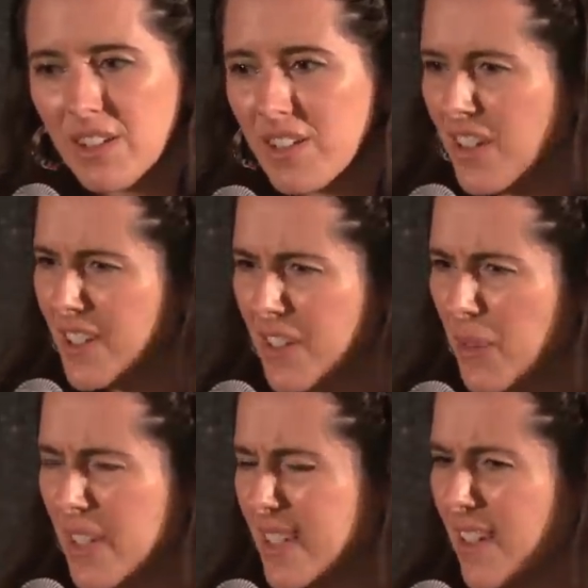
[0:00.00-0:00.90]

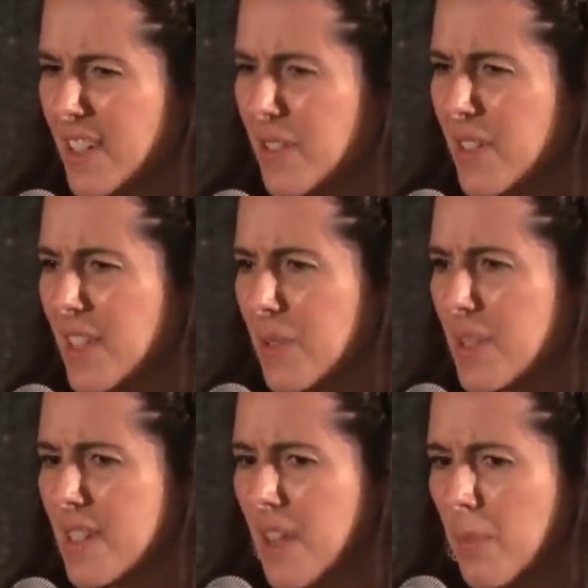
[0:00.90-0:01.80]
don't think there
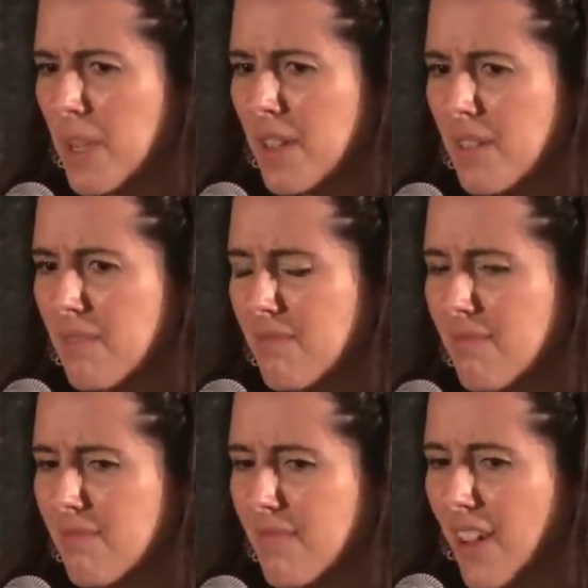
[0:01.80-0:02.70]
was numbing.
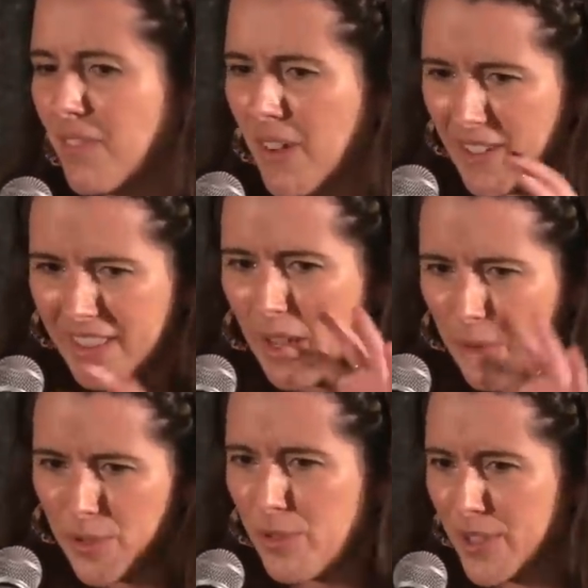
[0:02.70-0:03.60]
I felt like that
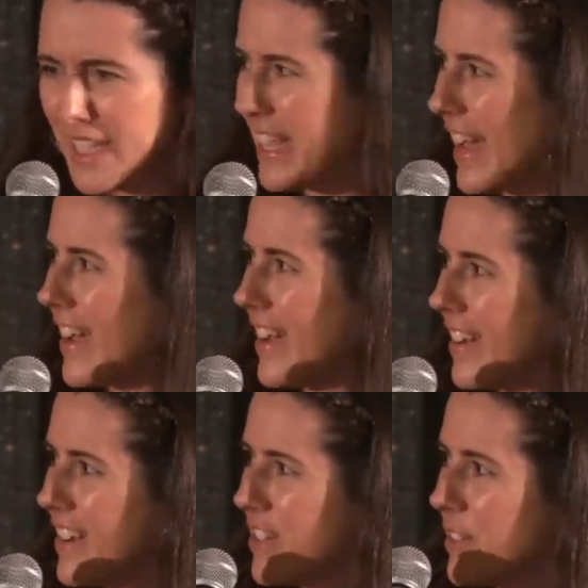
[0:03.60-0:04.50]
was already there.
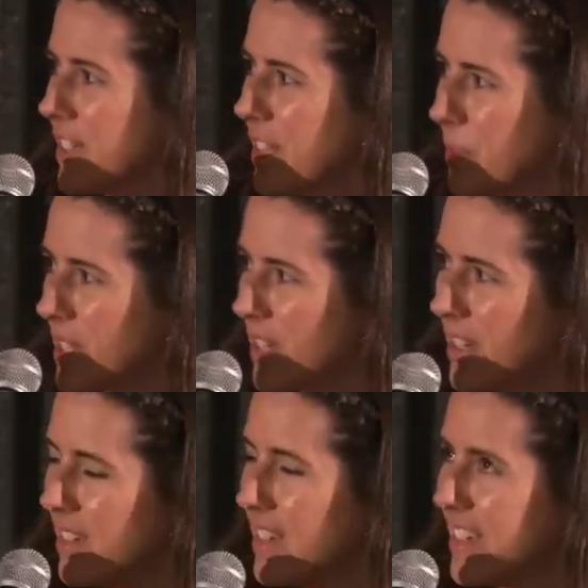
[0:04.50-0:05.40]
I don't think there was
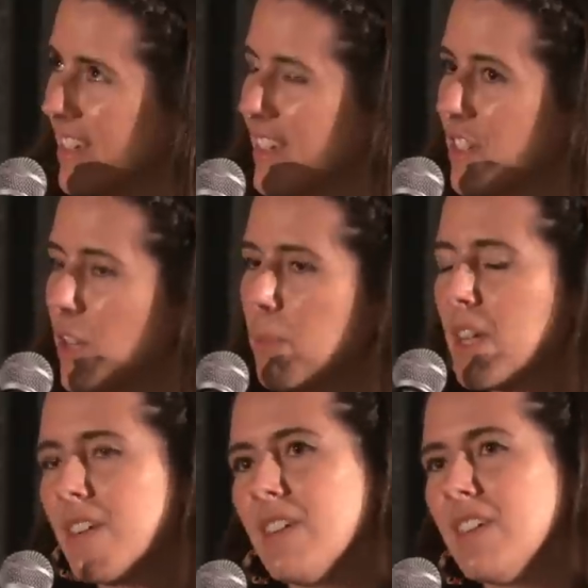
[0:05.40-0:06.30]
any
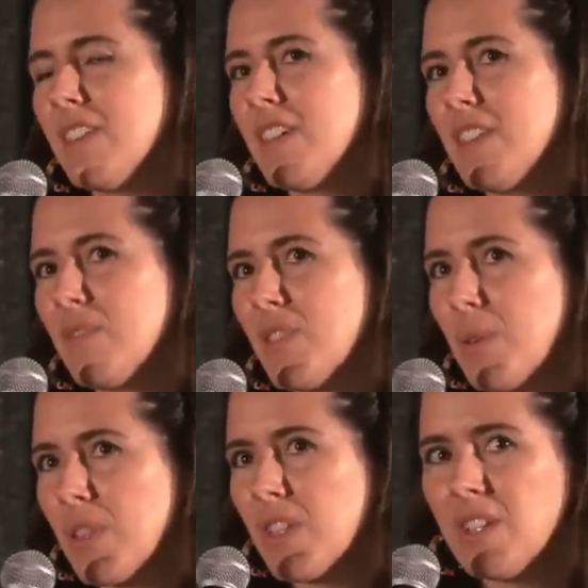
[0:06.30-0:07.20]
numbing. I think there
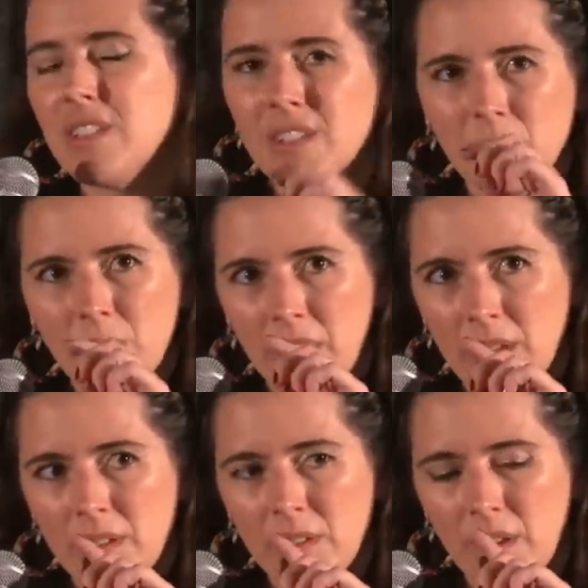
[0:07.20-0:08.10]
were things
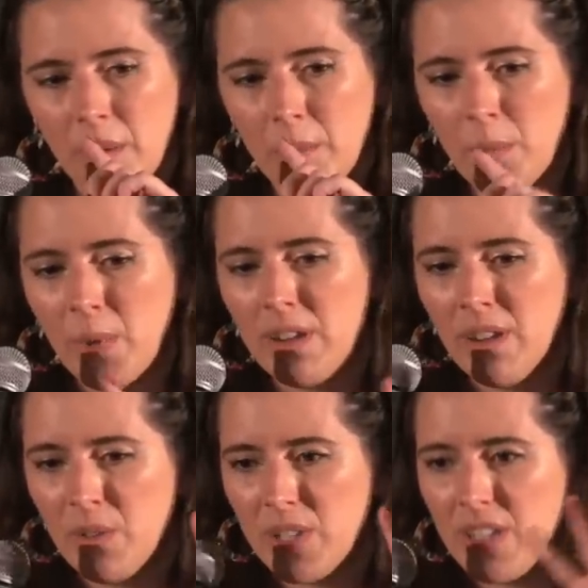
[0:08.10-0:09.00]
like when
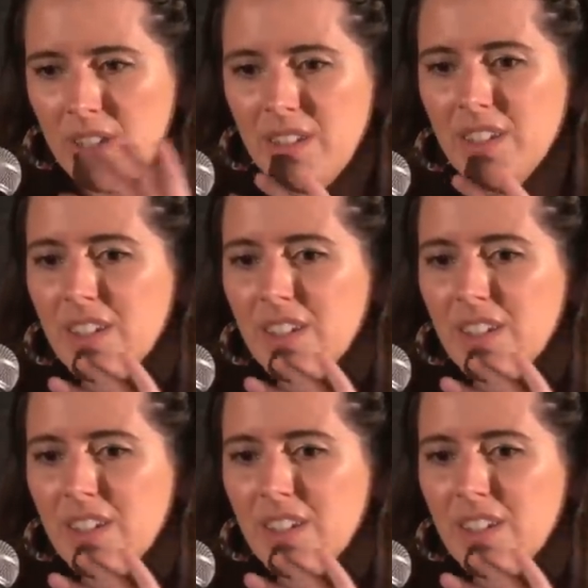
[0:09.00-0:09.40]
Loki